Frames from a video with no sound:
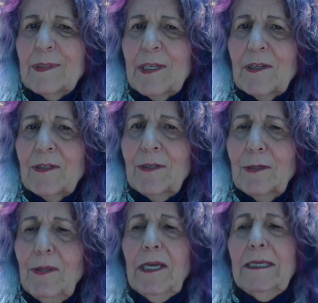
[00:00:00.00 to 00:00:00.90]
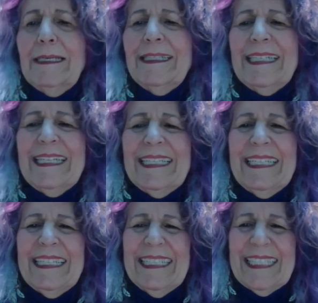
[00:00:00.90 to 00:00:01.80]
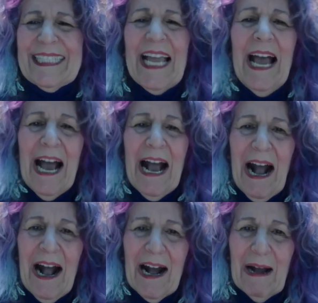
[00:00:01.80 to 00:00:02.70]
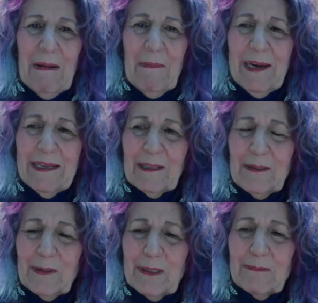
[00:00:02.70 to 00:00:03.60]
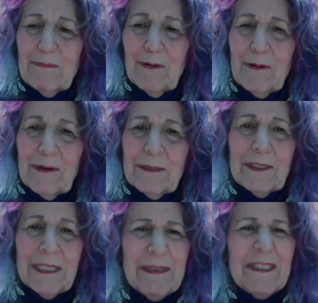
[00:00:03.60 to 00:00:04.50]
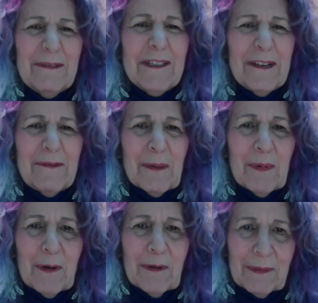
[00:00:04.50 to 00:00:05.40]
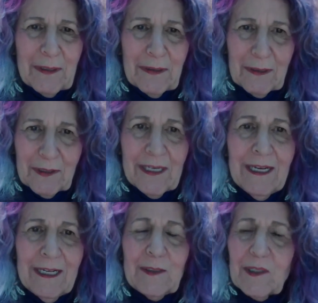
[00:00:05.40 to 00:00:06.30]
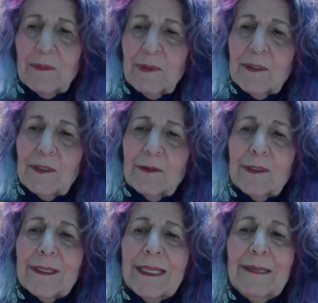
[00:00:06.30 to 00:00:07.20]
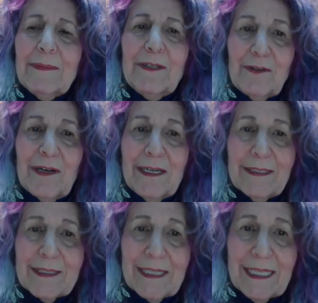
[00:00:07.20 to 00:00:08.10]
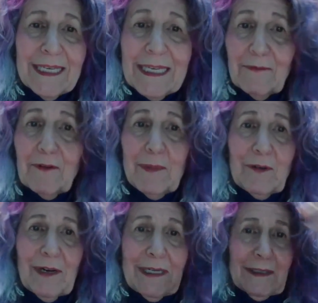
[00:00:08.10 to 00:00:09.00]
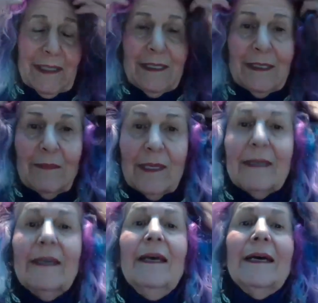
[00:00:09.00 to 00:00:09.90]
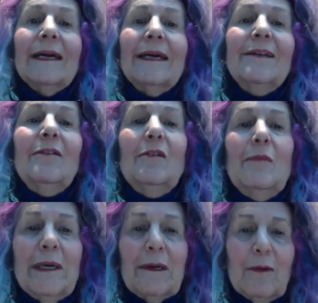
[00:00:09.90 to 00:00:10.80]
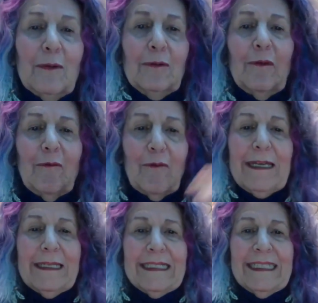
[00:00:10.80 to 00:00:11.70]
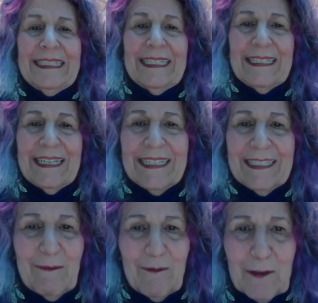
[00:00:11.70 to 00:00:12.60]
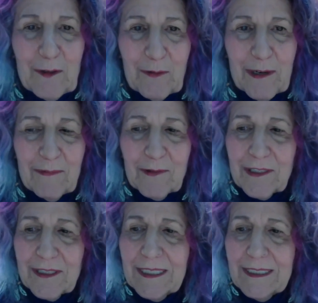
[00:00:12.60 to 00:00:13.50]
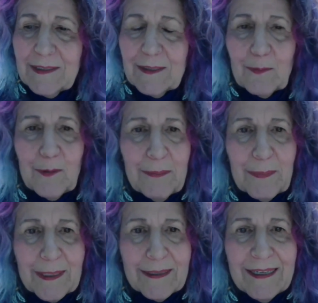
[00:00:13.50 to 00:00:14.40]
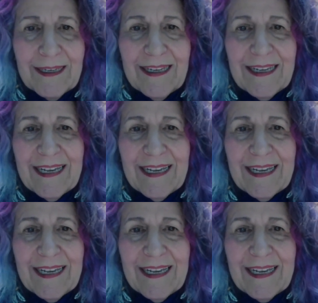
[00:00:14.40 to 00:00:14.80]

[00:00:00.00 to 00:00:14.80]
I'm scared to do this. I might lose this program. So let me do enough on the program so that there's substance to it. And then I'm going to try this at the end. If you've been trying to say something, like I know my old friend and fellow traveler Denise is with me,